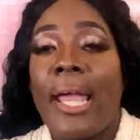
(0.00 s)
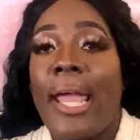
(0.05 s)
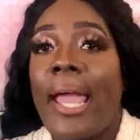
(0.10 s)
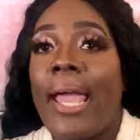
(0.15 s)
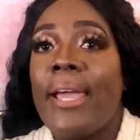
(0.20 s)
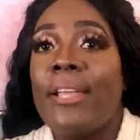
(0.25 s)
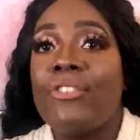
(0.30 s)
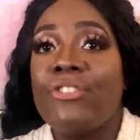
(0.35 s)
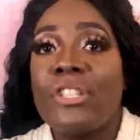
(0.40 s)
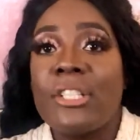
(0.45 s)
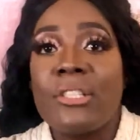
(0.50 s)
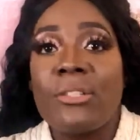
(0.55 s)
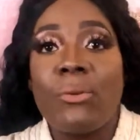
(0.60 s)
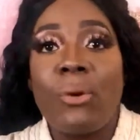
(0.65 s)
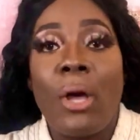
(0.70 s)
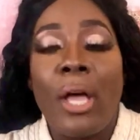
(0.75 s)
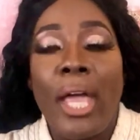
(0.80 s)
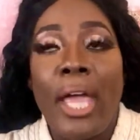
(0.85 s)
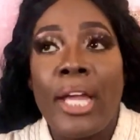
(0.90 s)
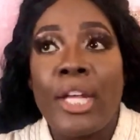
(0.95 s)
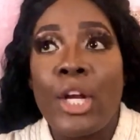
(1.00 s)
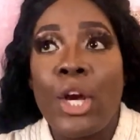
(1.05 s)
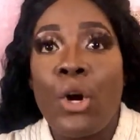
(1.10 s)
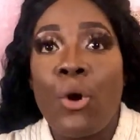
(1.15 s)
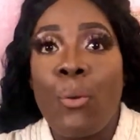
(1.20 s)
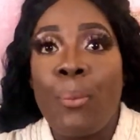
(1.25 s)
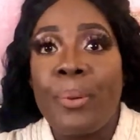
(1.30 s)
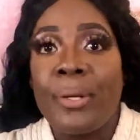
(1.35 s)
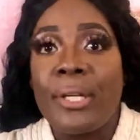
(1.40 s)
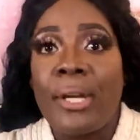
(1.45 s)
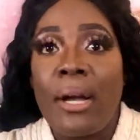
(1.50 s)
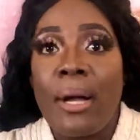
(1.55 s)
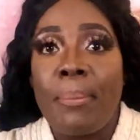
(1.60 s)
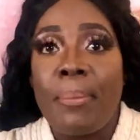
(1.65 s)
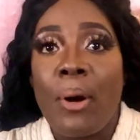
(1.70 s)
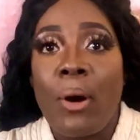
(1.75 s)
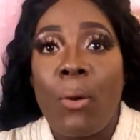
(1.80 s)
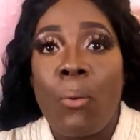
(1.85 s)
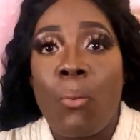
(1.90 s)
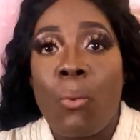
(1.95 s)
It opened up
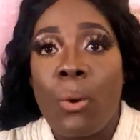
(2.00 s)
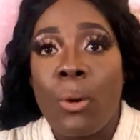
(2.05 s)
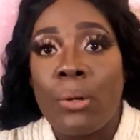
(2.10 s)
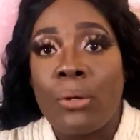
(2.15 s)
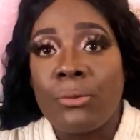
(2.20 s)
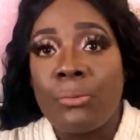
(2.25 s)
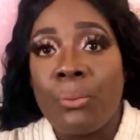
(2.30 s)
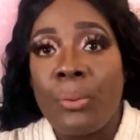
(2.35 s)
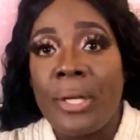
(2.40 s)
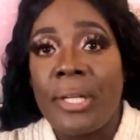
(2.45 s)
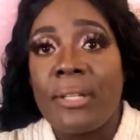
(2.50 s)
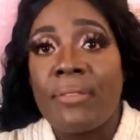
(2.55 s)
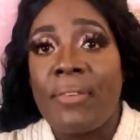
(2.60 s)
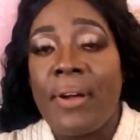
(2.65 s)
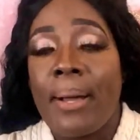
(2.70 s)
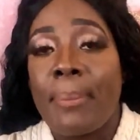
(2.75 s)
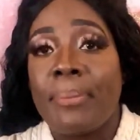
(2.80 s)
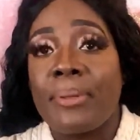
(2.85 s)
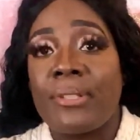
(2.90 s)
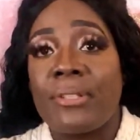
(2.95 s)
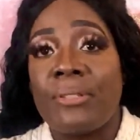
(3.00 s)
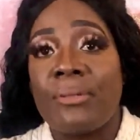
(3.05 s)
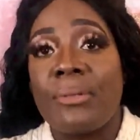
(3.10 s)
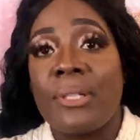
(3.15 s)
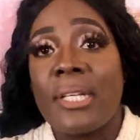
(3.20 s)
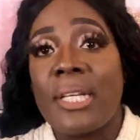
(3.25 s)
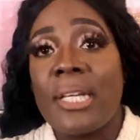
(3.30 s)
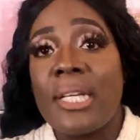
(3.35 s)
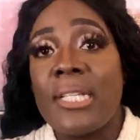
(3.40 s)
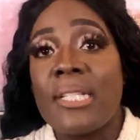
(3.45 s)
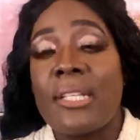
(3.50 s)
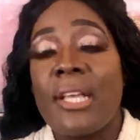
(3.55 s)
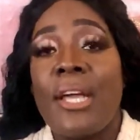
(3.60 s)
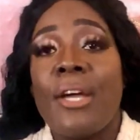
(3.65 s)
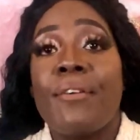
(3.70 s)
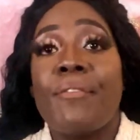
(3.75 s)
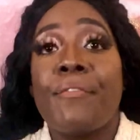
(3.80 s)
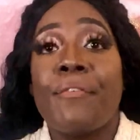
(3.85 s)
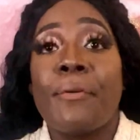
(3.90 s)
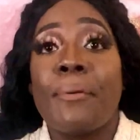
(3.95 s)
a whirlwind of opportunities
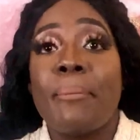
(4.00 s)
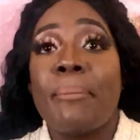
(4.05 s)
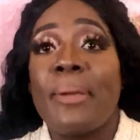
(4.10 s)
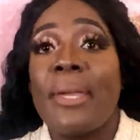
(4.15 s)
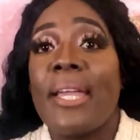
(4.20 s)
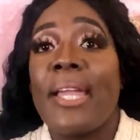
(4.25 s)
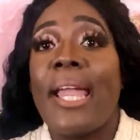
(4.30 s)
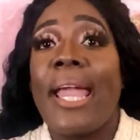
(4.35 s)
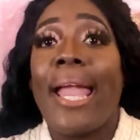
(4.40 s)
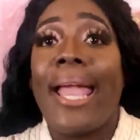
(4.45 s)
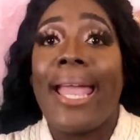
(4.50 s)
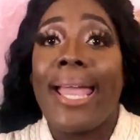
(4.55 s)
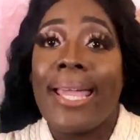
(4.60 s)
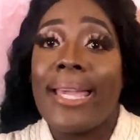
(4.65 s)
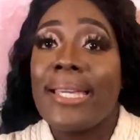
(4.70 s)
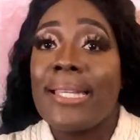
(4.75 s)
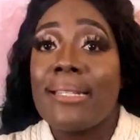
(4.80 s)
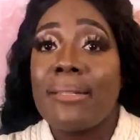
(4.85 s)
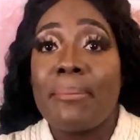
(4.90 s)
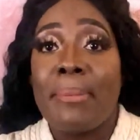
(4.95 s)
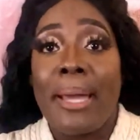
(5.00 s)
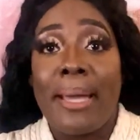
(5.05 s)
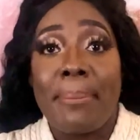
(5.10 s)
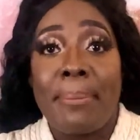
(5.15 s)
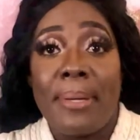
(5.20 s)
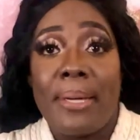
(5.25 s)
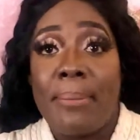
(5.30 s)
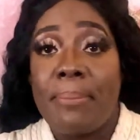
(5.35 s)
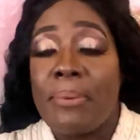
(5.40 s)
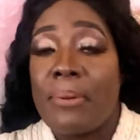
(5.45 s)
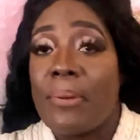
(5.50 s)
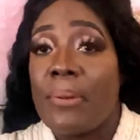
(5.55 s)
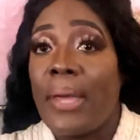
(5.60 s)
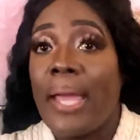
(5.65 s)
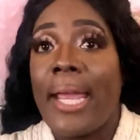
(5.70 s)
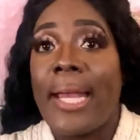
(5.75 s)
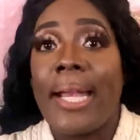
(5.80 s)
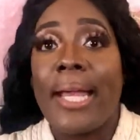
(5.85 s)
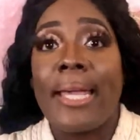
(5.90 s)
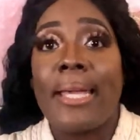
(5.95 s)
for me and my people.
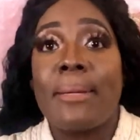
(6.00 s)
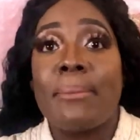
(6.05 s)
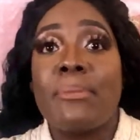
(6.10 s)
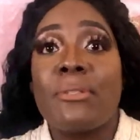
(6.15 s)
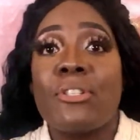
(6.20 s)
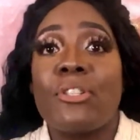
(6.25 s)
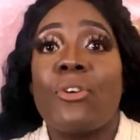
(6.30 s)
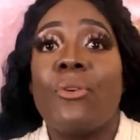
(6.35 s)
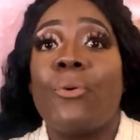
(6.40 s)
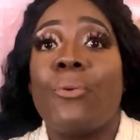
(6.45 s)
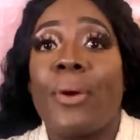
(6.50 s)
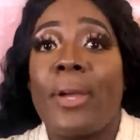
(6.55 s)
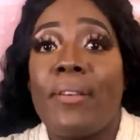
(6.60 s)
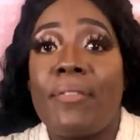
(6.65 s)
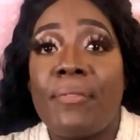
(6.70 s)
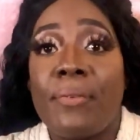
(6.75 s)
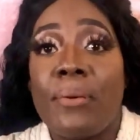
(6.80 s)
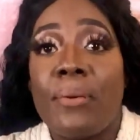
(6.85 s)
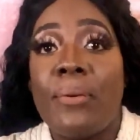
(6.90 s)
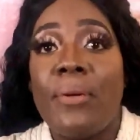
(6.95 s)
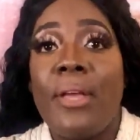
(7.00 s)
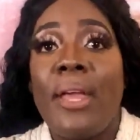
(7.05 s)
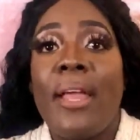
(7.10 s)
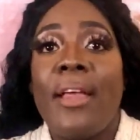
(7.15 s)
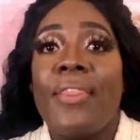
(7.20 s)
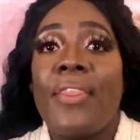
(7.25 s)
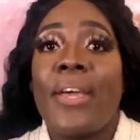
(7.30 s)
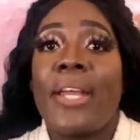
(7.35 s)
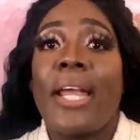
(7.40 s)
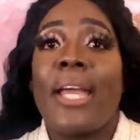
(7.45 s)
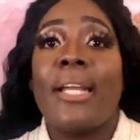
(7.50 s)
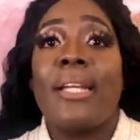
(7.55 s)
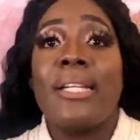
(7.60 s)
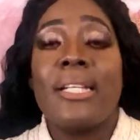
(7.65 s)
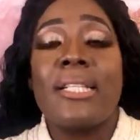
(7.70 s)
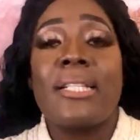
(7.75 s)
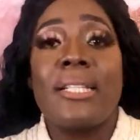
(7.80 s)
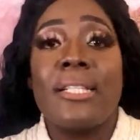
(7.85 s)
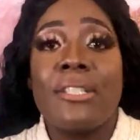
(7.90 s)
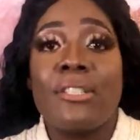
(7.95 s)
And I am so grateful that I
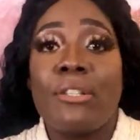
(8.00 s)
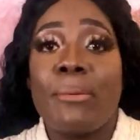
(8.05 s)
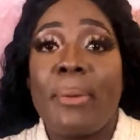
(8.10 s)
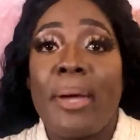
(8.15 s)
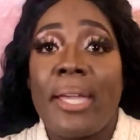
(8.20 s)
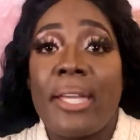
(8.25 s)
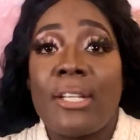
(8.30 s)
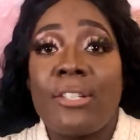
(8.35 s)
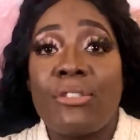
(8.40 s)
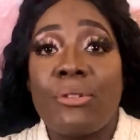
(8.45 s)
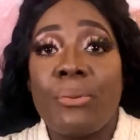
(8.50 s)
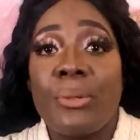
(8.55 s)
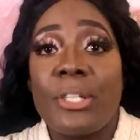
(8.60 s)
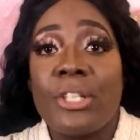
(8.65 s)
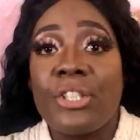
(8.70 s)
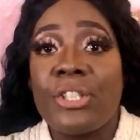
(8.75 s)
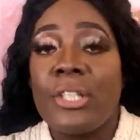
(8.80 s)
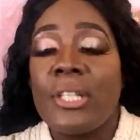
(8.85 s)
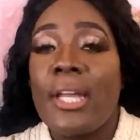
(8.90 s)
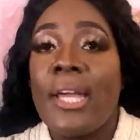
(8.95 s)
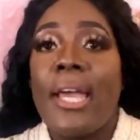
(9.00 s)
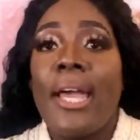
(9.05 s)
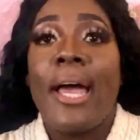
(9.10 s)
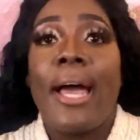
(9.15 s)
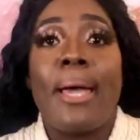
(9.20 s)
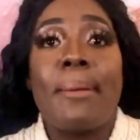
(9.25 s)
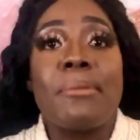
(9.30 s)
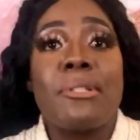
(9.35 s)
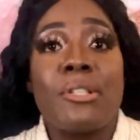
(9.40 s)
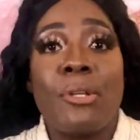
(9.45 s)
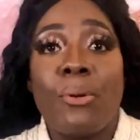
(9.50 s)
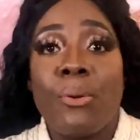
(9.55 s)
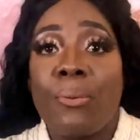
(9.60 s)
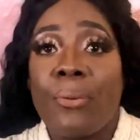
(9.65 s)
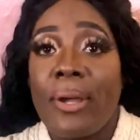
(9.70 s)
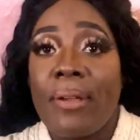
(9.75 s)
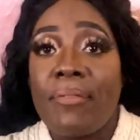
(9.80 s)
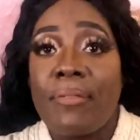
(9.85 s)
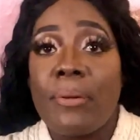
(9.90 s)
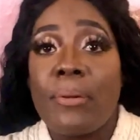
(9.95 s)
listened to my intuition. I'm so
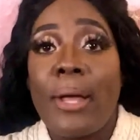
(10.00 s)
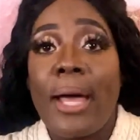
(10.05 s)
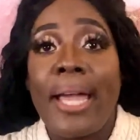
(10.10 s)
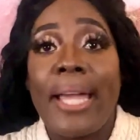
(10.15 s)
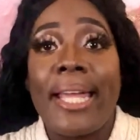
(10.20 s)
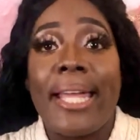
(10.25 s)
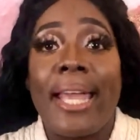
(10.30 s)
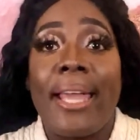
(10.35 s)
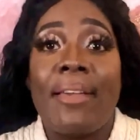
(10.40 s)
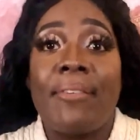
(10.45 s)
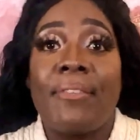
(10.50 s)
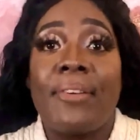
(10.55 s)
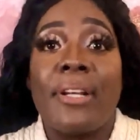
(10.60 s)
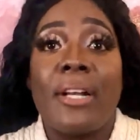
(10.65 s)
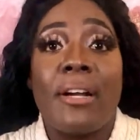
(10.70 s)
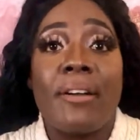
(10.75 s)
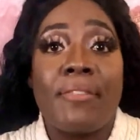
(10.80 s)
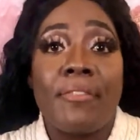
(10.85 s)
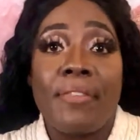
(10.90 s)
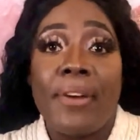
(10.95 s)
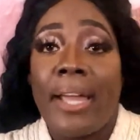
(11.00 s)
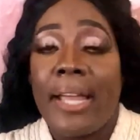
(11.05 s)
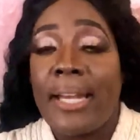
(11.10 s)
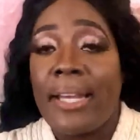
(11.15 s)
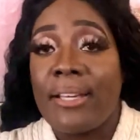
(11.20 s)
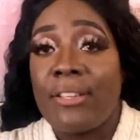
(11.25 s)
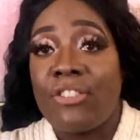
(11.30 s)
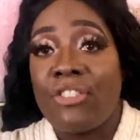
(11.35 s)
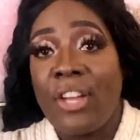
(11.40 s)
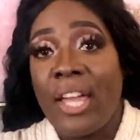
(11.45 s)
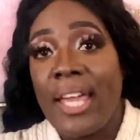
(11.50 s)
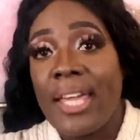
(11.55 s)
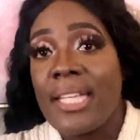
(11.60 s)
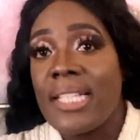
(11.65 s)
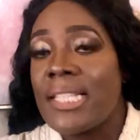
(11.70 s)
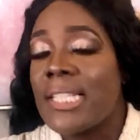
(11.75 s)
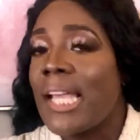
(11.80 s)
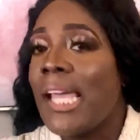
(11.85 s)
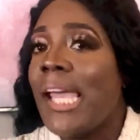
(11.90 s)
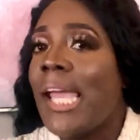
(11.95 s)
grateful I gave it a fighting
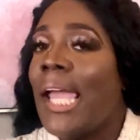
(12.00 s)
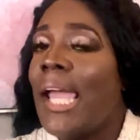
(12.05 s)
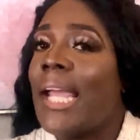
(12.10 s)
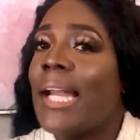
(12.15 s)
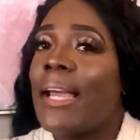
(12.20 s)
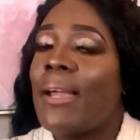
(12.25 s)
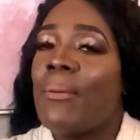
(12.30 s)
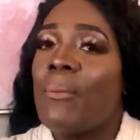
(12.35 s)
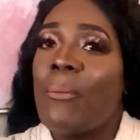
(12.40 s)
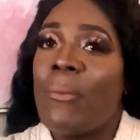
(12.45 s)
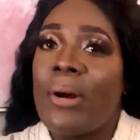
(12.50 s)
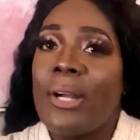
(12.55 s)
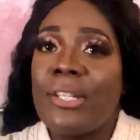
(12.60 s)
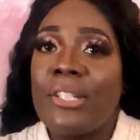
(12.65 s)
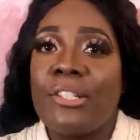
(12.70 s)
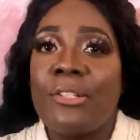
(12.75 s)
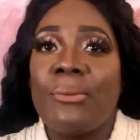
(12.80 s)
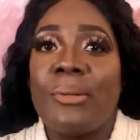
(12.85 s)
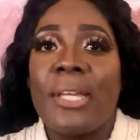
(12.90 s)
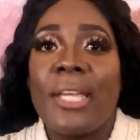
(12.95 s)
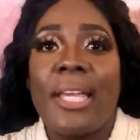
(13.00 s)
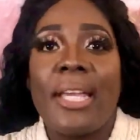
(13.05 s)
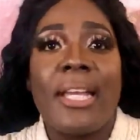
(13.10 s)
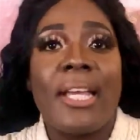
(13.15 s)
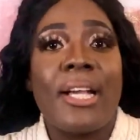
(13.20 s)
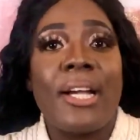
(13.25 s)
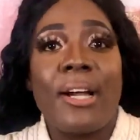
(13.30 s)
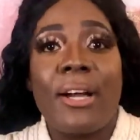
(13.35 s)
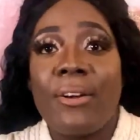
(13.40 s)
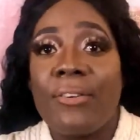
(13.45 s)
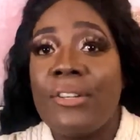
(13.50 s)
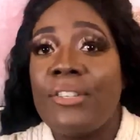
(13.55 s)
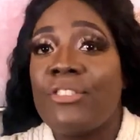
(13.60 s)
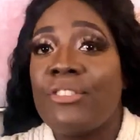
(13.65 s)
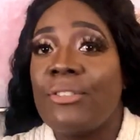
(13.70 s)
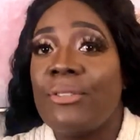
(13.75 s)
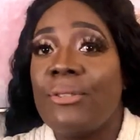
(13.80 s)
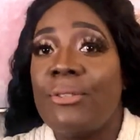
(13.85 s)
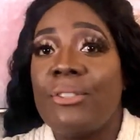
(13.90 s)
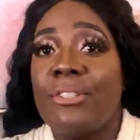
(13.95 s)
chance. And I want to, again, encourage
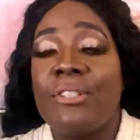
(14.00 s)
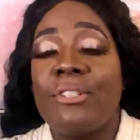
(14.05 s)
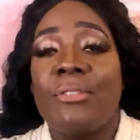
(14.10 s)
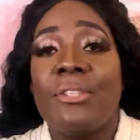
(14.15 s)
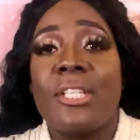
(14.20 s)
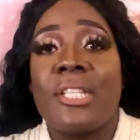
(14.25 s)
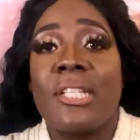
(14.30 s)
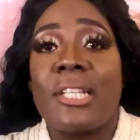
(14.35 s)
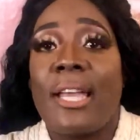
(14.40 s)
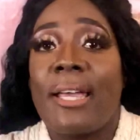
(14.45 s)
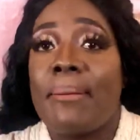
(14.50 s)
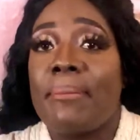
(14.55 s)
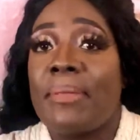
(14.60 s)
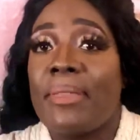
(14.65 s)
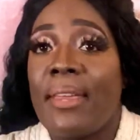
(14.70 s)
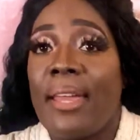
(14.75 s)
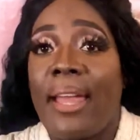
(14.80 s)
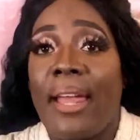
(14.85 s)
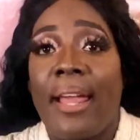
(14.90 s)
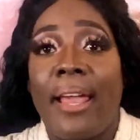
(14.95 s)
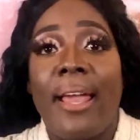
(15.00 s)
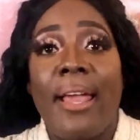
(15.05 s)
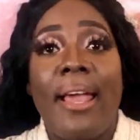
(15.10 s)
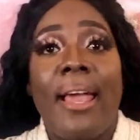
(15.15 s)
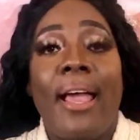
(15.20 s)
you to do the same thing.